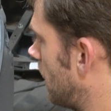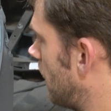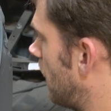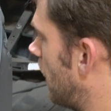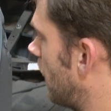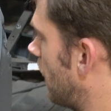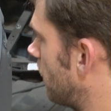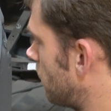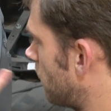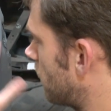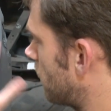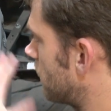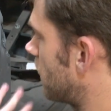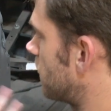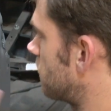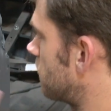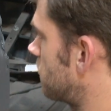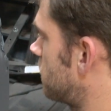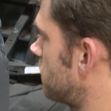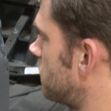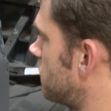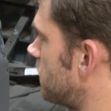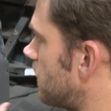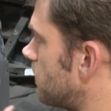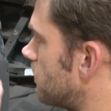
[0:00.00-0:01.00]
I've got a nice
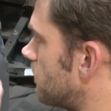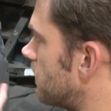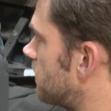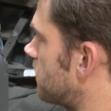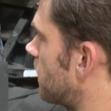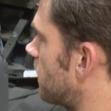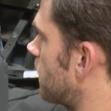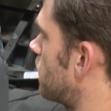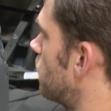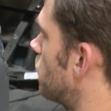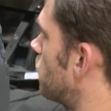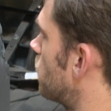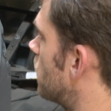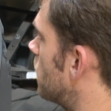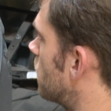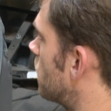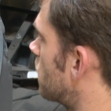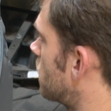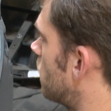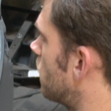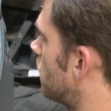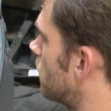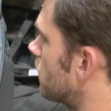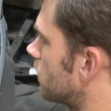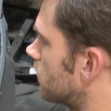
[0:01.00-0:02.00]
clean bit I can
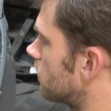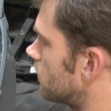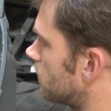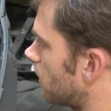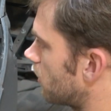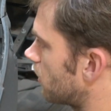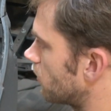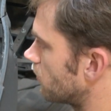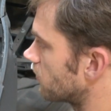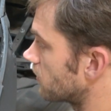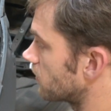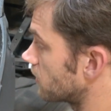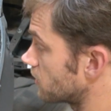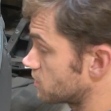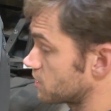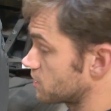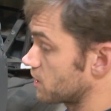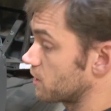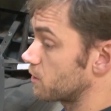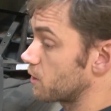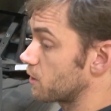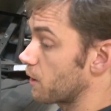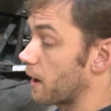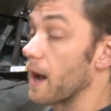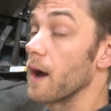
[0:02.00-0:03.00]
work on, and hopefully show
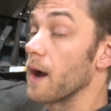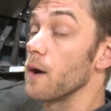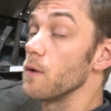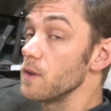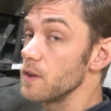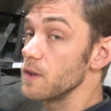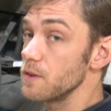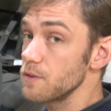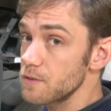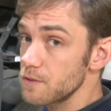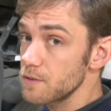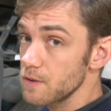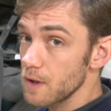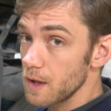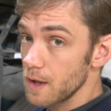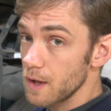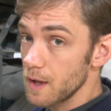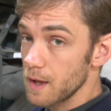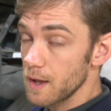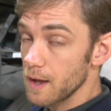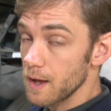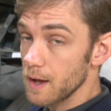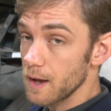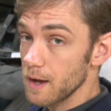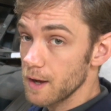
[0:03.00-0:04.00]
you how this
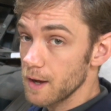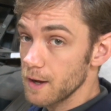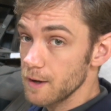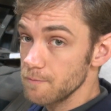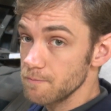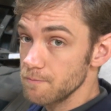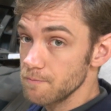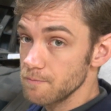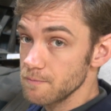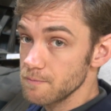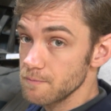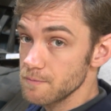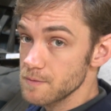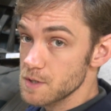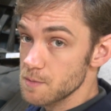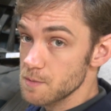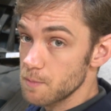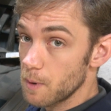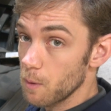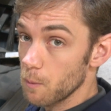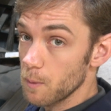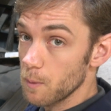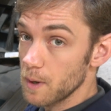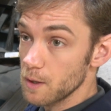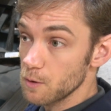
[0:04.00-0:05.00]

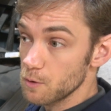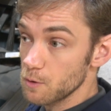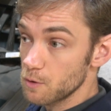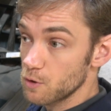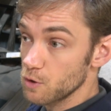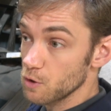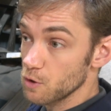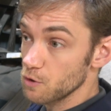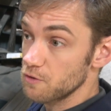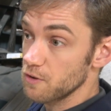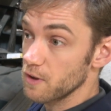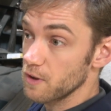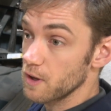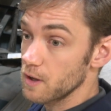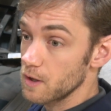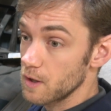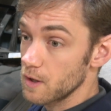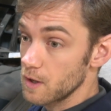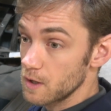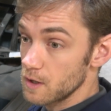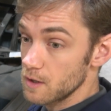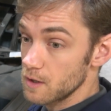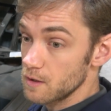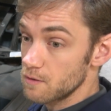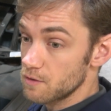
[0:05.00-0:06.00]
spot weld cutter
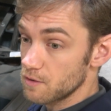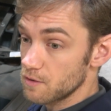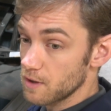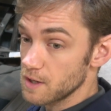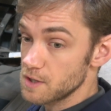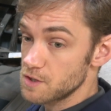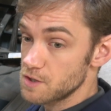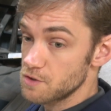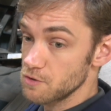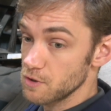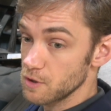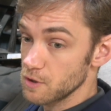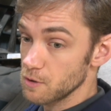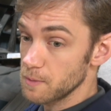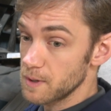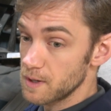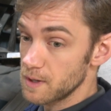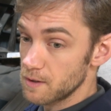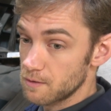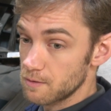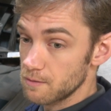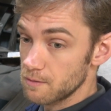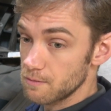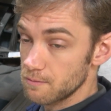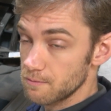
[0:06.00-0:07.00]
/ drill
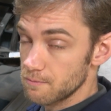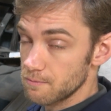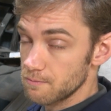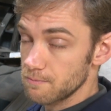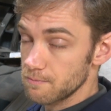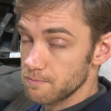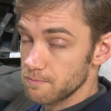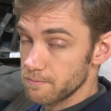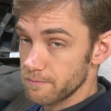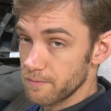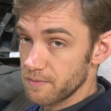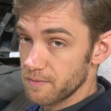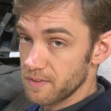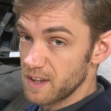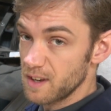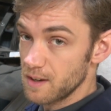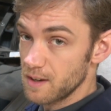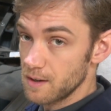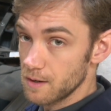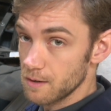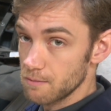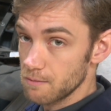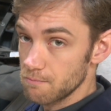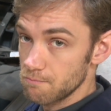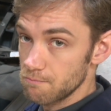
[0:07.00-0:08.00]
bit
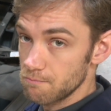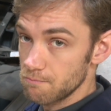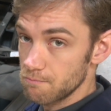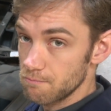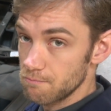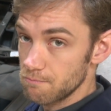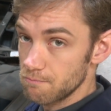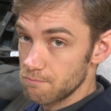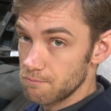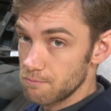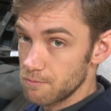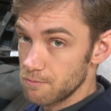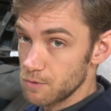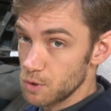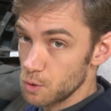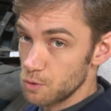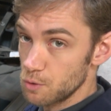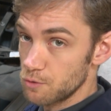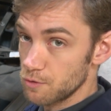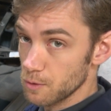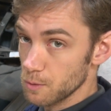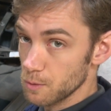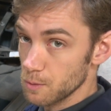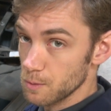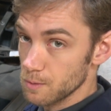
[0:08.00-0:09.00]
thing, new
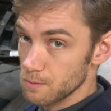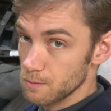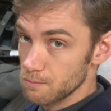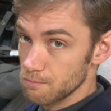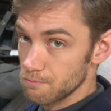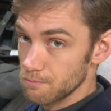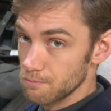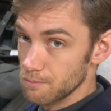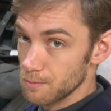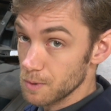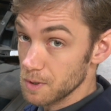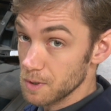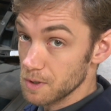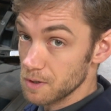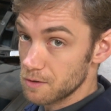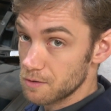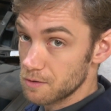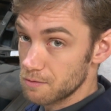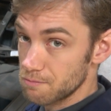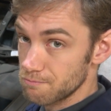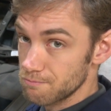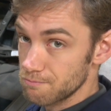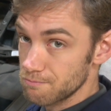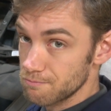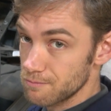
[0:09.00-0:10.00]
tool,
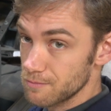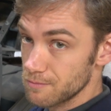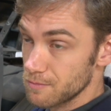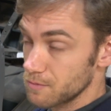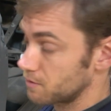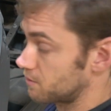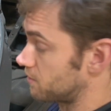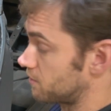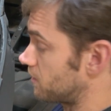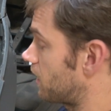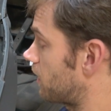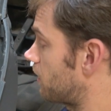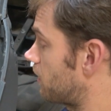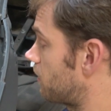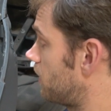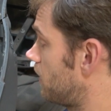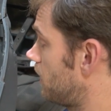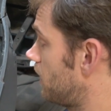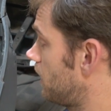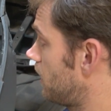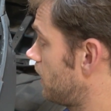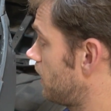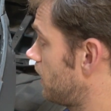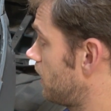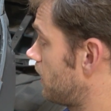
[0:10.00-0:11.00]
works. So
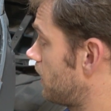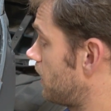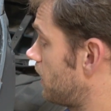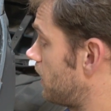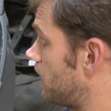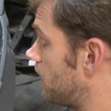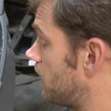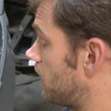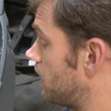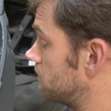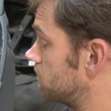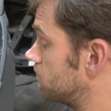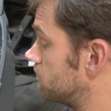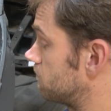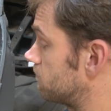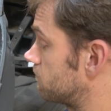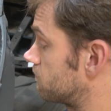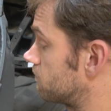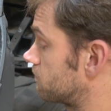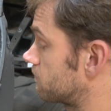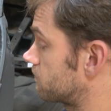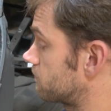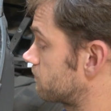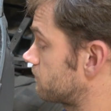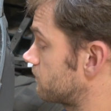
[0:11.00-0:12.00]
I'll
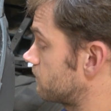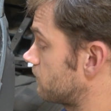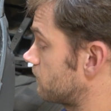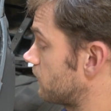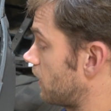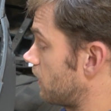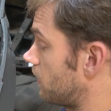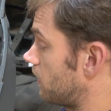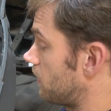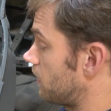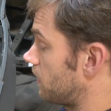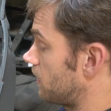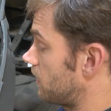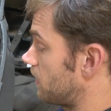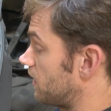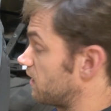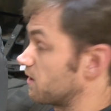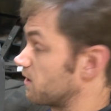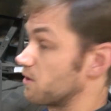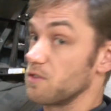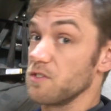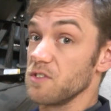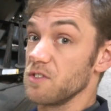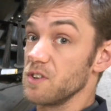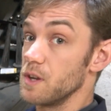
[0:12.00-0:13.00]

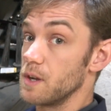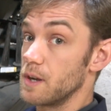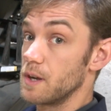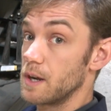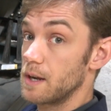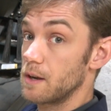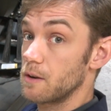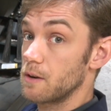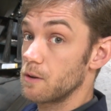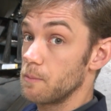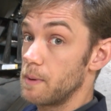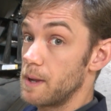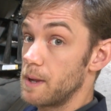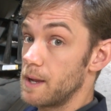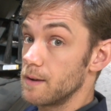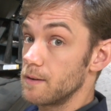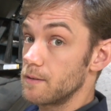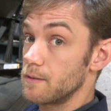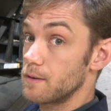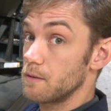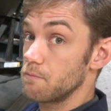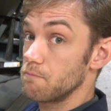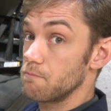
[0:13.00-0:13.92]
see you in a little bit.